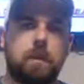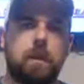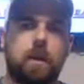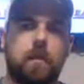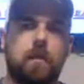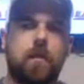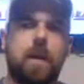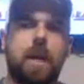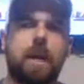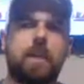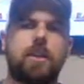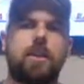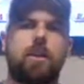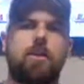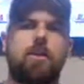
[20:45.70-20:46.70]
Yeah. How
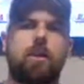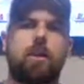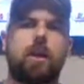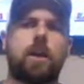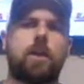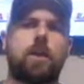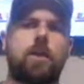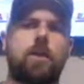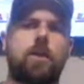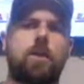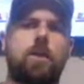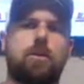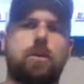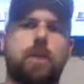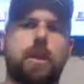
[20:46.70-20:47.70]
did you find
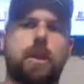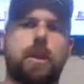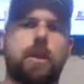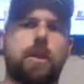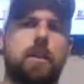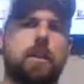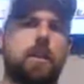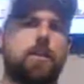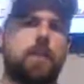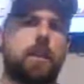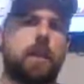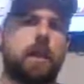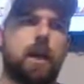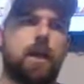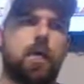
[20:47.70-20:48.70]
joining the
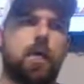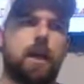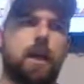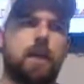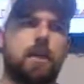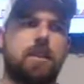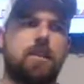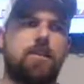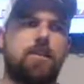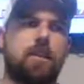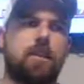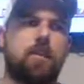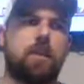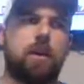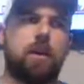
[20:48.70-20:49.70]
sprint car ranks from,